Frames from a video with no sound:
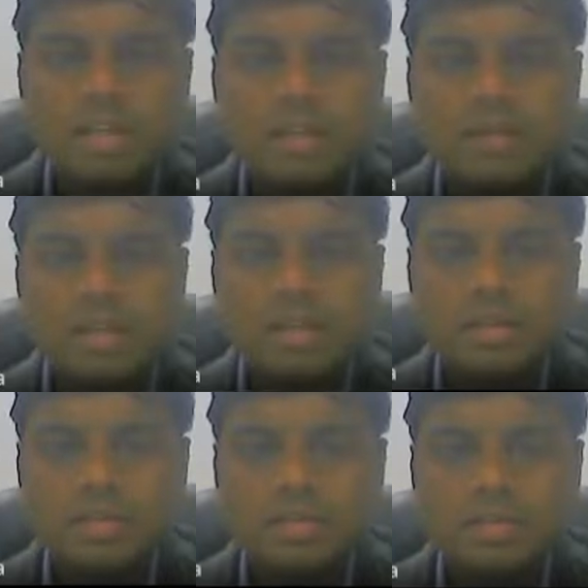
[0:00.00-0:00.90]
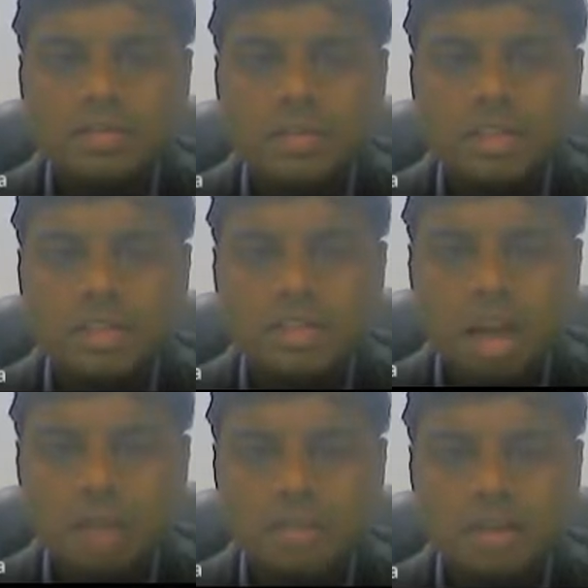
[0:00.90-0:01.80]
giving me this
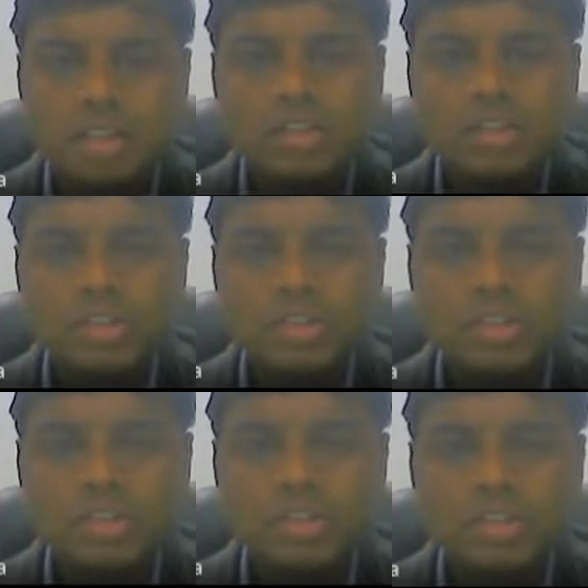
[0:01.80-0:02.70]
opportunity